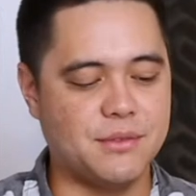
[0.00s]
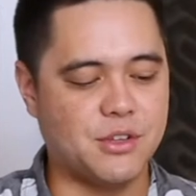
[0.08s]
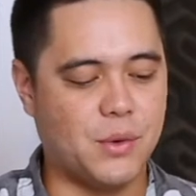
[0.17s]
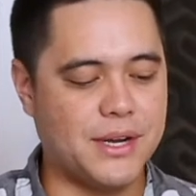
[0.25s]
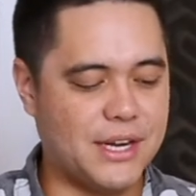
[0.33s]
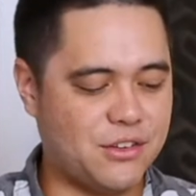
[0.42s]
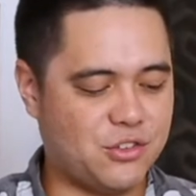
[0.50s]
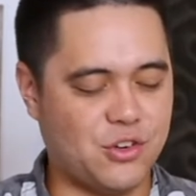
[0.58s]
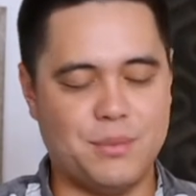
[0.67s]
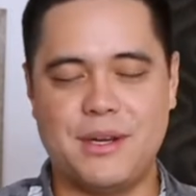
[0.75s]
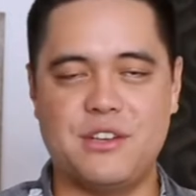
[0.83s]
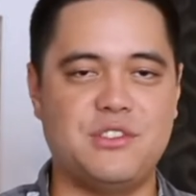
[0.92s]
So when I
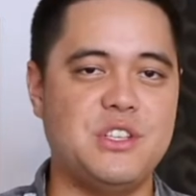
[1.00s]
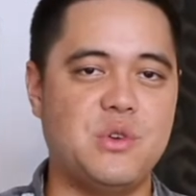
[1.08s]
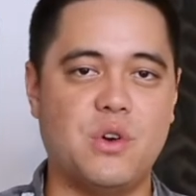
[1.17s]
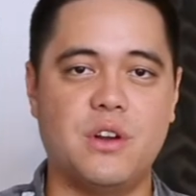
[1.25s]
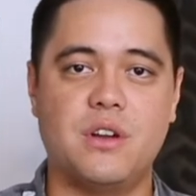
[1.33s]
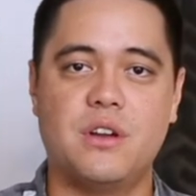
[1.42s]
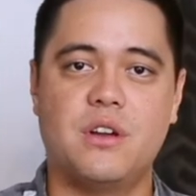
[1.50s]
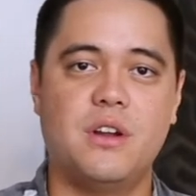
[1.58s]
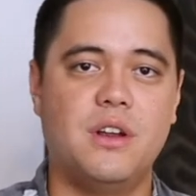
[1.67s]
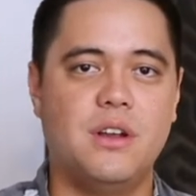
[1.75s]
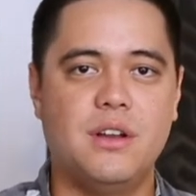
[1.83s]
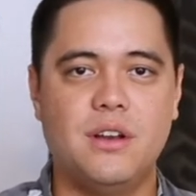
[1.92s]
strum like a C chord,
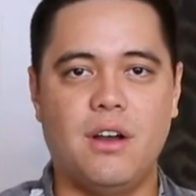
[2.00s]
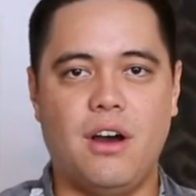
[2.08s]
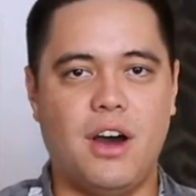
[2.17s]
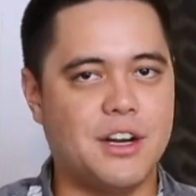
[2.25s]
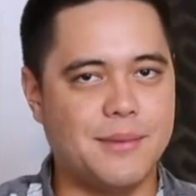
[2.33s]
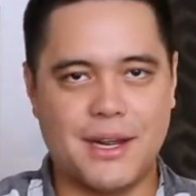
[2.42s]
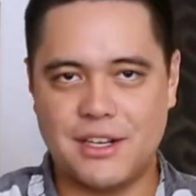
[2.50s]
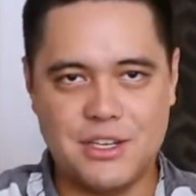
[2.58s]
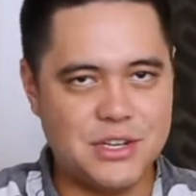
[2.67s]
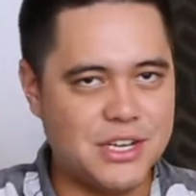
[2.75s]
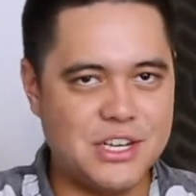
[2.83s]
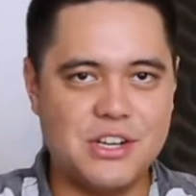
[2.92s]
automatically
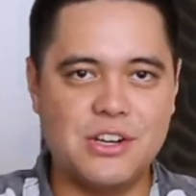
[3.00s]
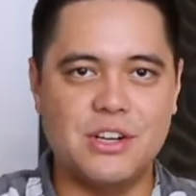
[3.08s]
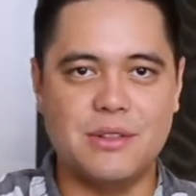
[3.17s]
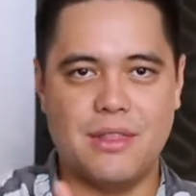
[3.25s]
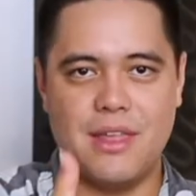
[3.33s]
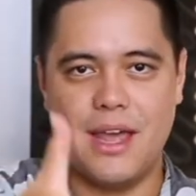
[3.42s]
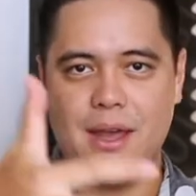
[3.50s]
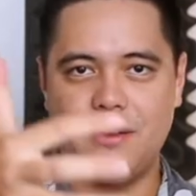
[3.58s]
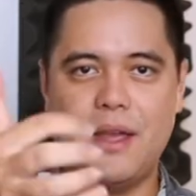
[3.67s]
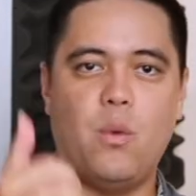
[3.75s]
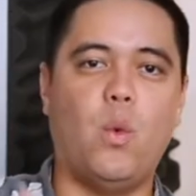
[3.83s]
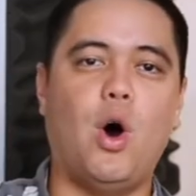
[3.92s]
you can hear that,
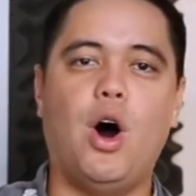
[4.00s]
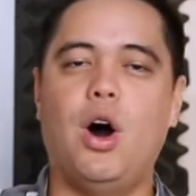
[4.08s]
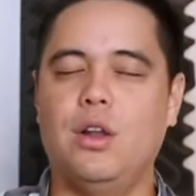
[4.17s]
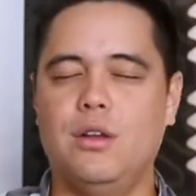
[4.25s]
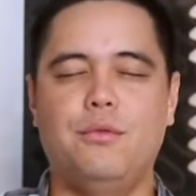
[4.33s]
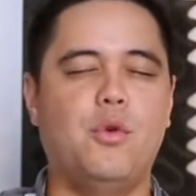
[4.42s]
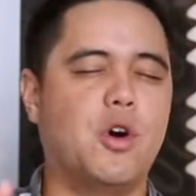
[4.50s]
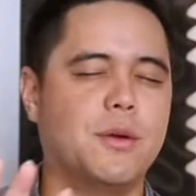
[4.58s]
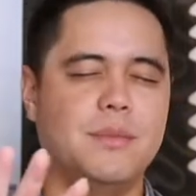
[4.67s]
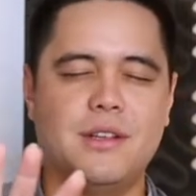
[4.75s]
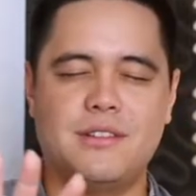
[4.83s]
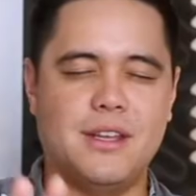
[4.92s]
that wall of
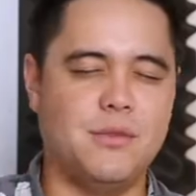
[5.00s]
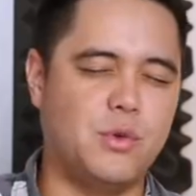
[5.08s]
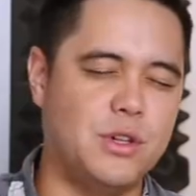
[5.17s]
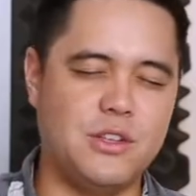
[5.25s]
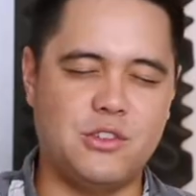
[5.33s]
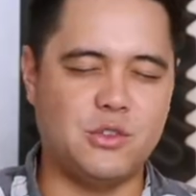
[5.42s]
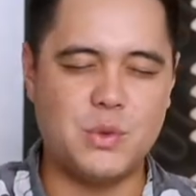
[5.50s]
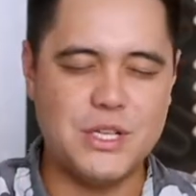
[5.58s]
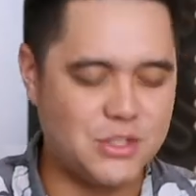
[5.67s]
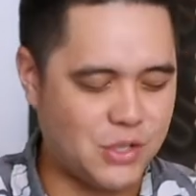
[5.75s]
warmness, that really sweet